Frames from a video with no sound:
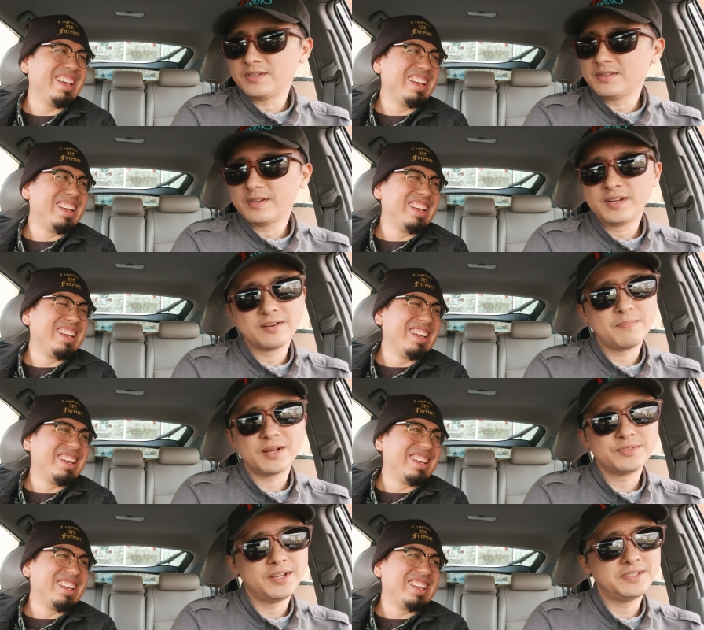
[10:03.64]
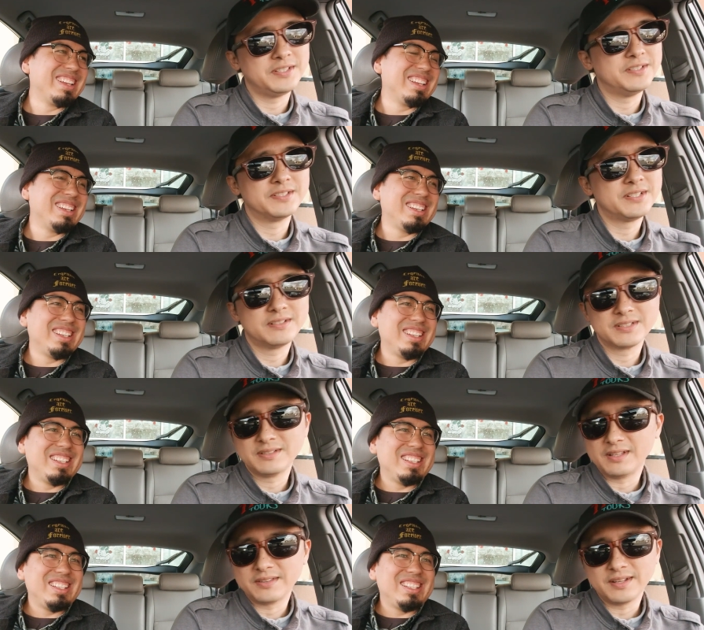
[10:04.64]
Speaker 1: you hear about Tracy, you just hear
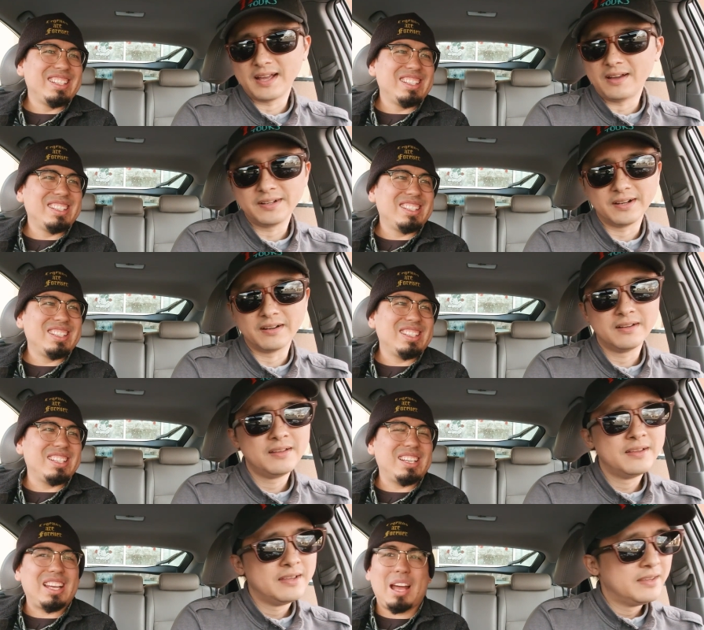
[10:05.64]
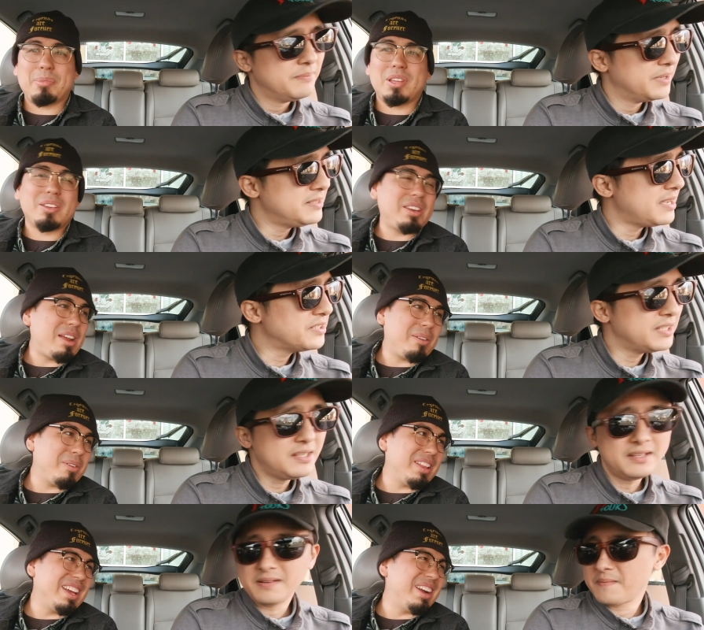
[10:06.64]
there's nothing out here. I mean, you never
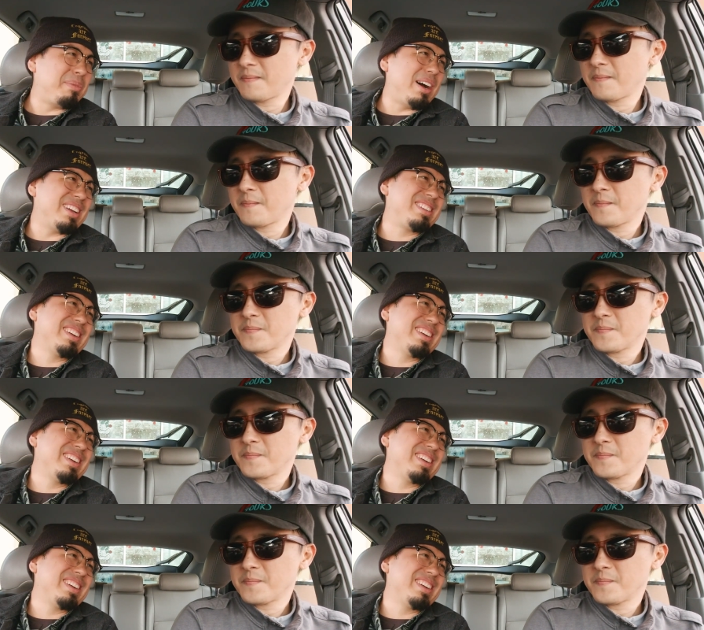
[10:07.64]
really hear about